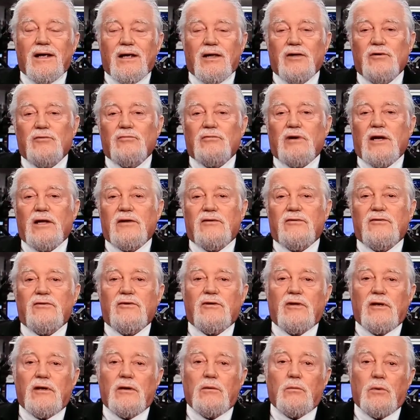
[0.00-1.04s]
His
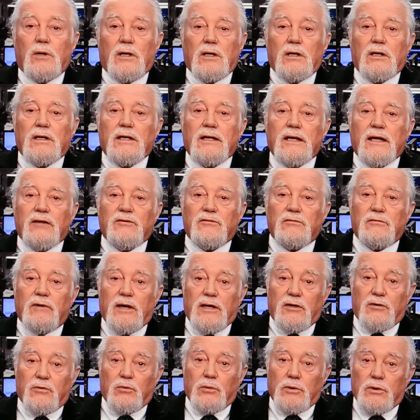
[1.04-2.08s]
rights, well, he has a
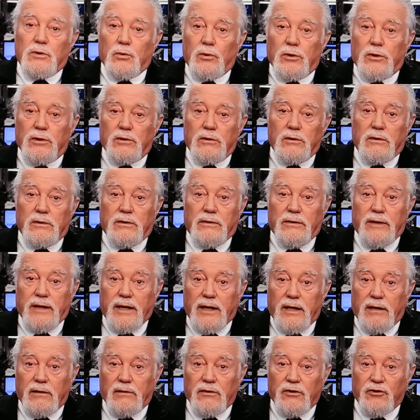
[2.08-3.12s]
right to a lawyer
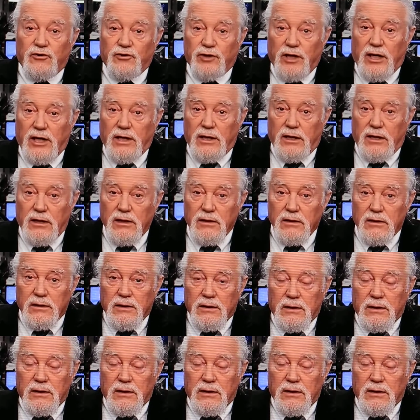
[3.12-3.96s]
there in China,